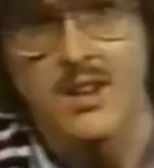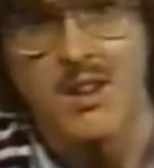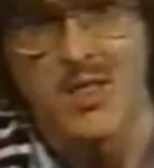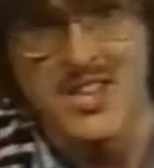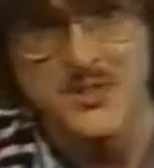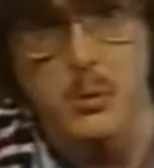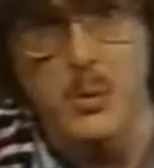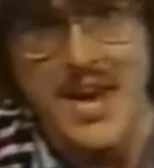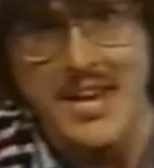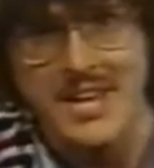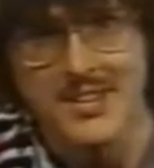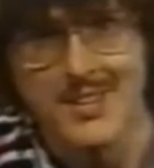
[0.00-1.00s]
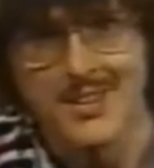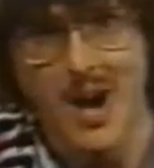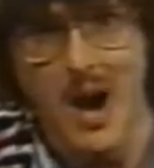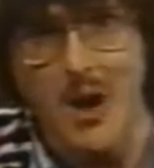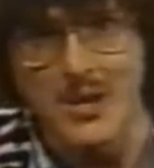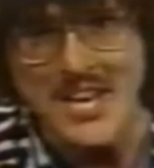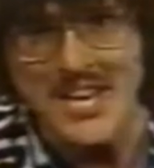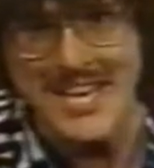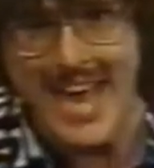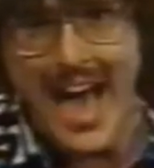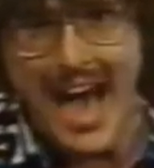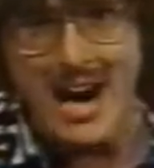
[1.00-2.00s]
This week, holy
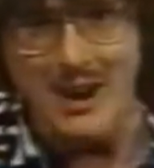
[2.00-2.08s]
cow,